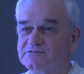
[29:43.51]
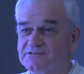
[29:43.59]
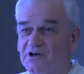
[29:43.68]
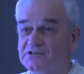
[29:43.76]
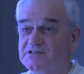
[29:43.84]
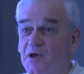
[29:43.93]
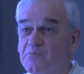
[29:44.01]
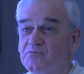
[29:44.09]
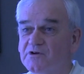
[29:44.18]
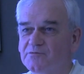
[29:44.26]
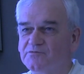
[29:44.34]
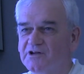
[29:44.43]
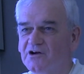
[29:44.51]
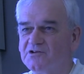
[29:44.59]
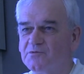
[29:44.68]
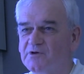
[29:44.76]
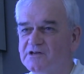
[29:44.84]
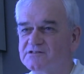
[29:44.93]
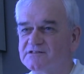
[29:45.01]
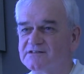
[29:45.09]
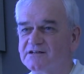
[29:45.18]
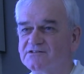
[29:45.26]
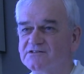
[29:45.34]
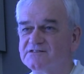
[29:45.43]
contemporary preoccupations
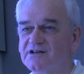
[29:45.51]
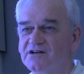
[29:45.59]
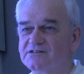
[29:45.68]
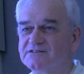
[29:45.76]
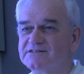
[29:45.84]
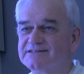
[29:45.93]
and concerns.